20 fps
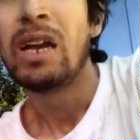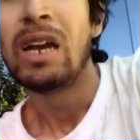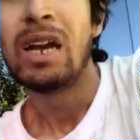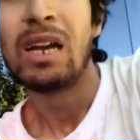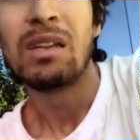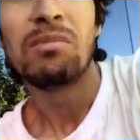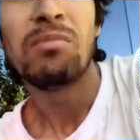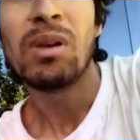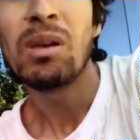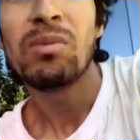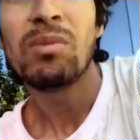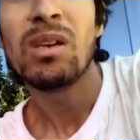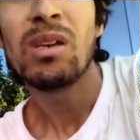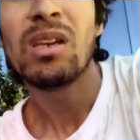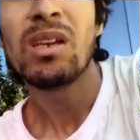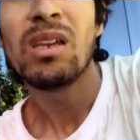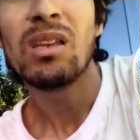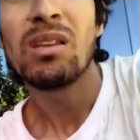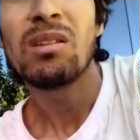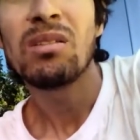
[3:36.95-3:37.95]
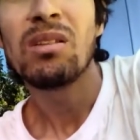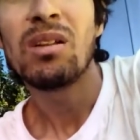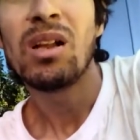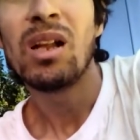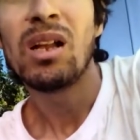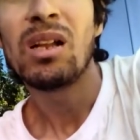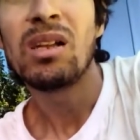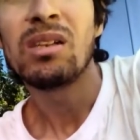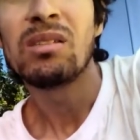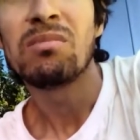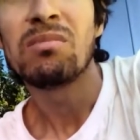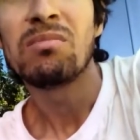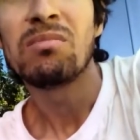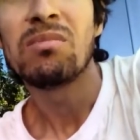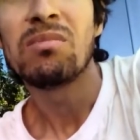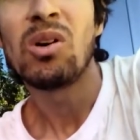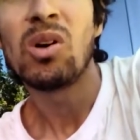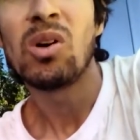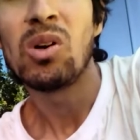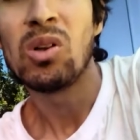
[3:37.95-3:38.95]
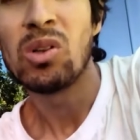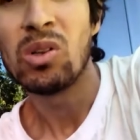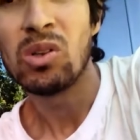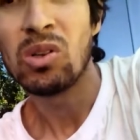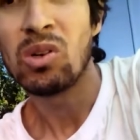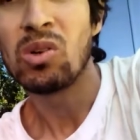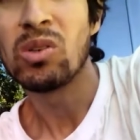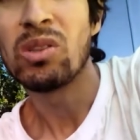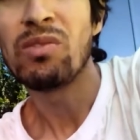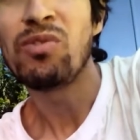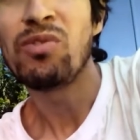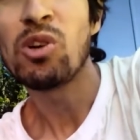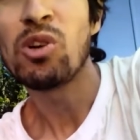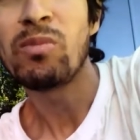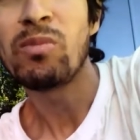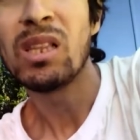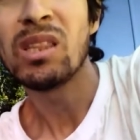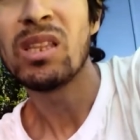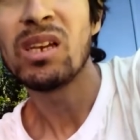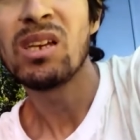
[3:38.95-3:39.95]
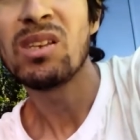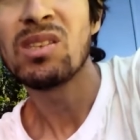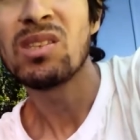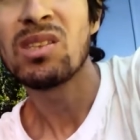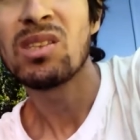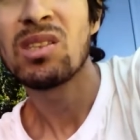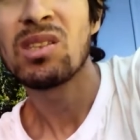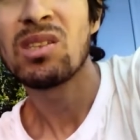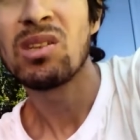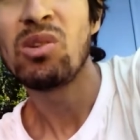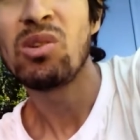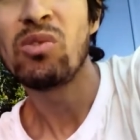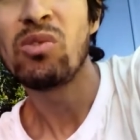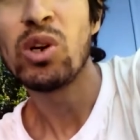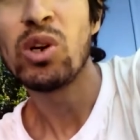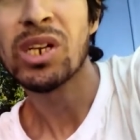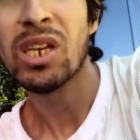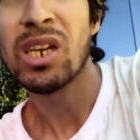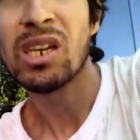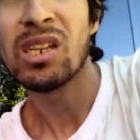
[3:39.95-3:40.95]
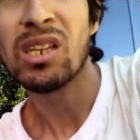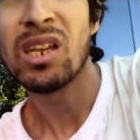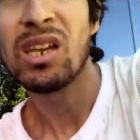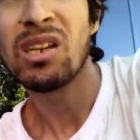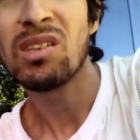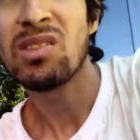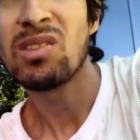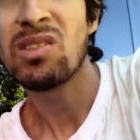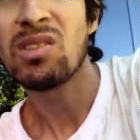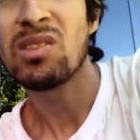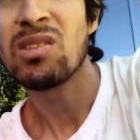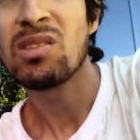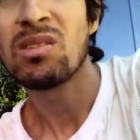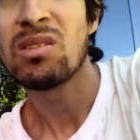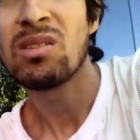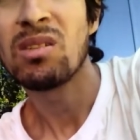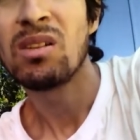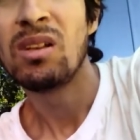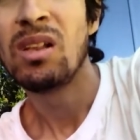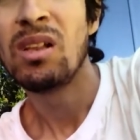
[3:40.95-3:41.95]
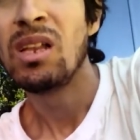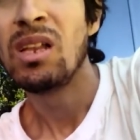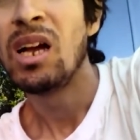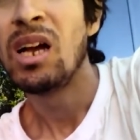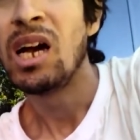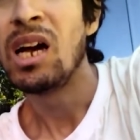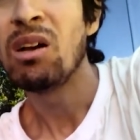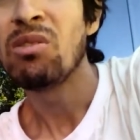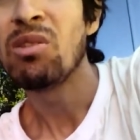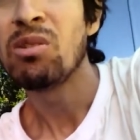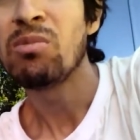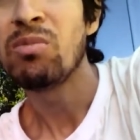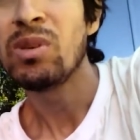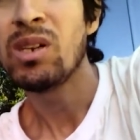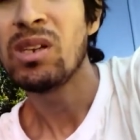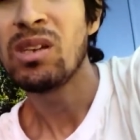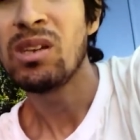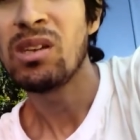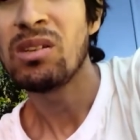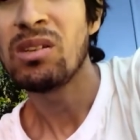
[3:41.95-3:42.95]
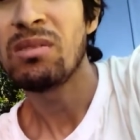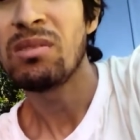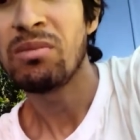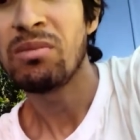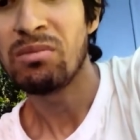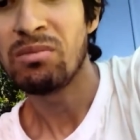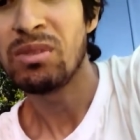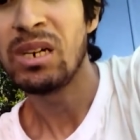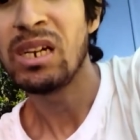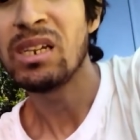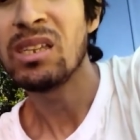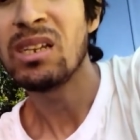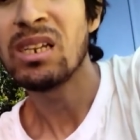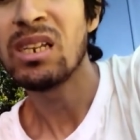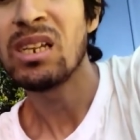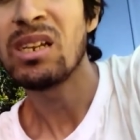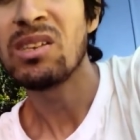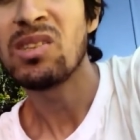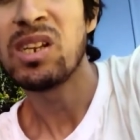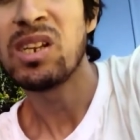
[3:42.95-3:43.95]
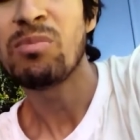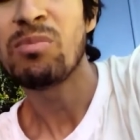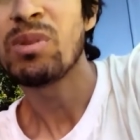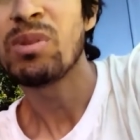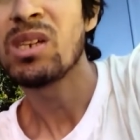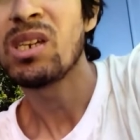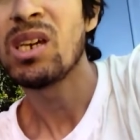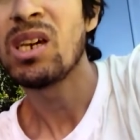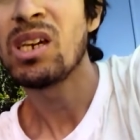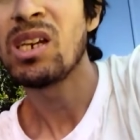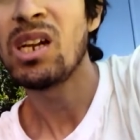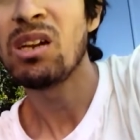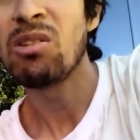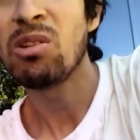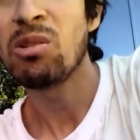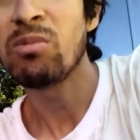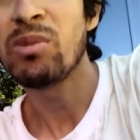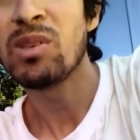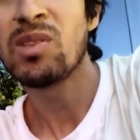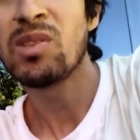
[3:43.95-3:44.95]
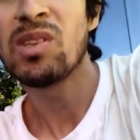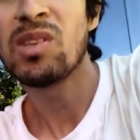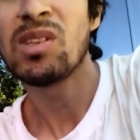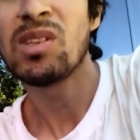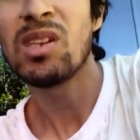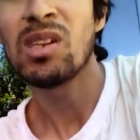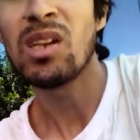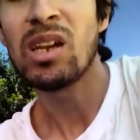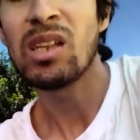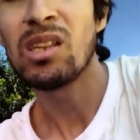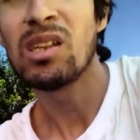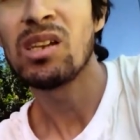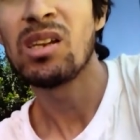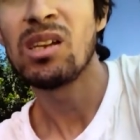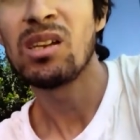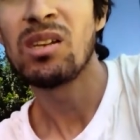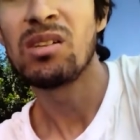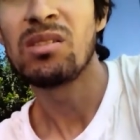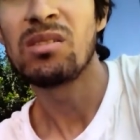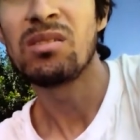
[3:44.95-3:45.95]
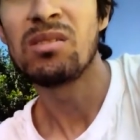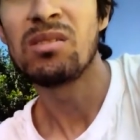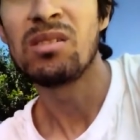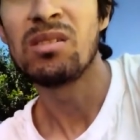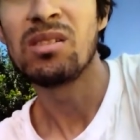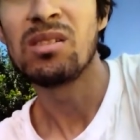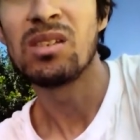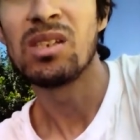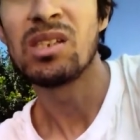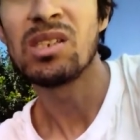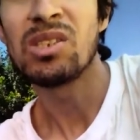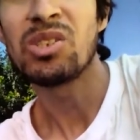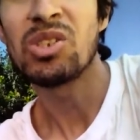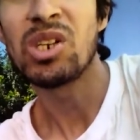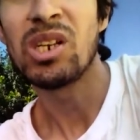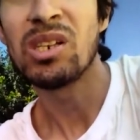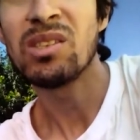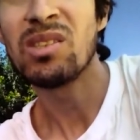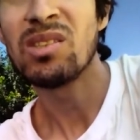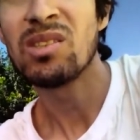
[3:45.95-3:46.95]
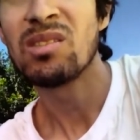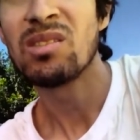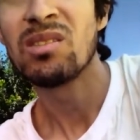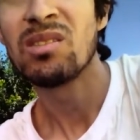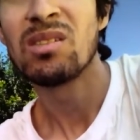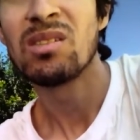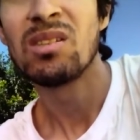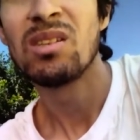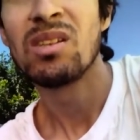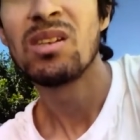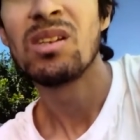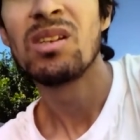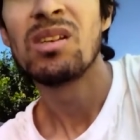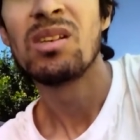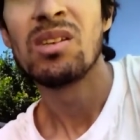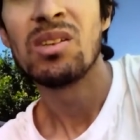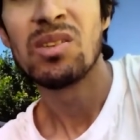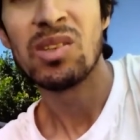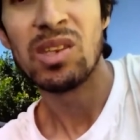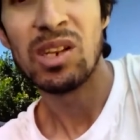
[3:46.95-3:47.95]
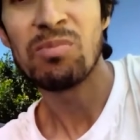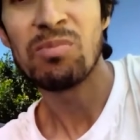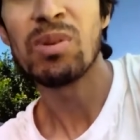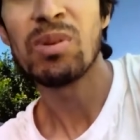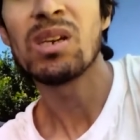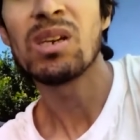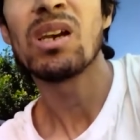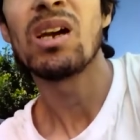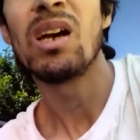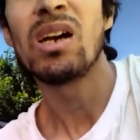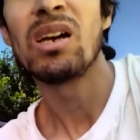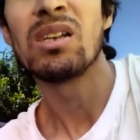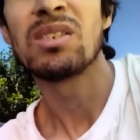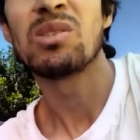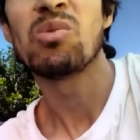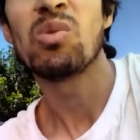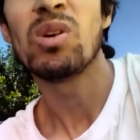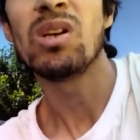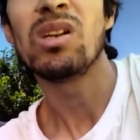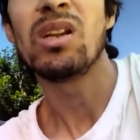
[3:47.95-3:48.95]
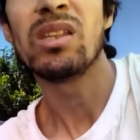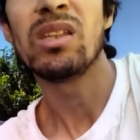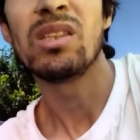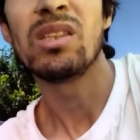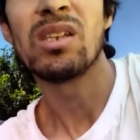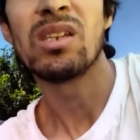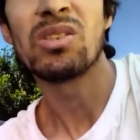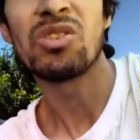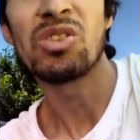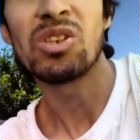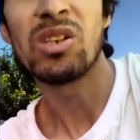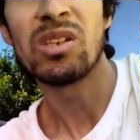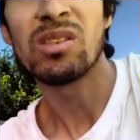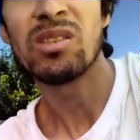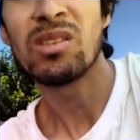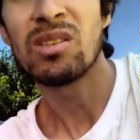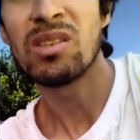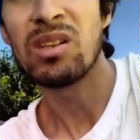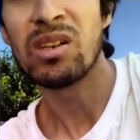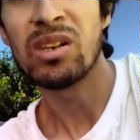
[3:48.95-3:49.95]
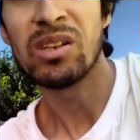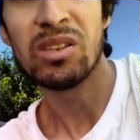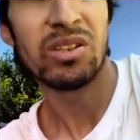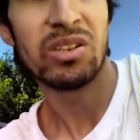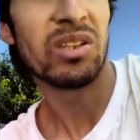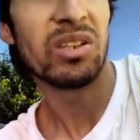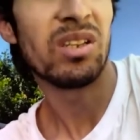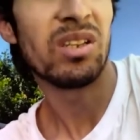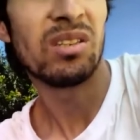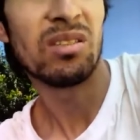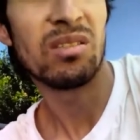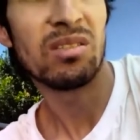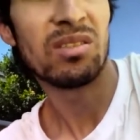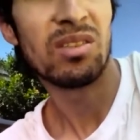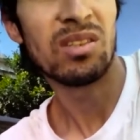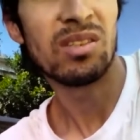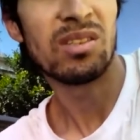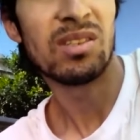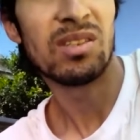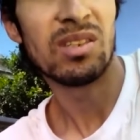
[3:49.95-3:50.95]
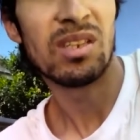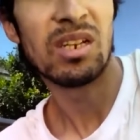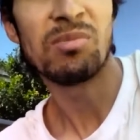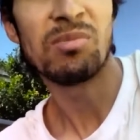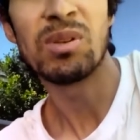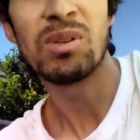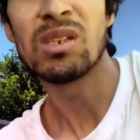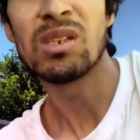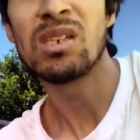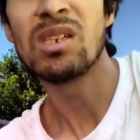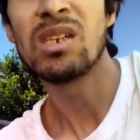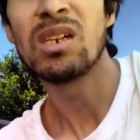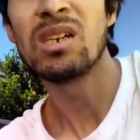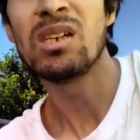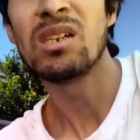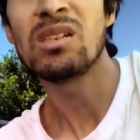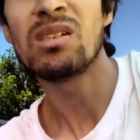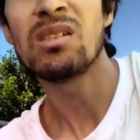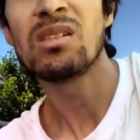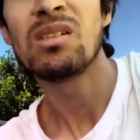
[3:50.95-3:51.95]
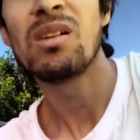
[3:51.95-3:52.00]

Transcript: and maybe uh, on the formal days working days I will be rather than sleeping here I will be sitting at the entrance sleeping as well at the entrance rather than sleeping here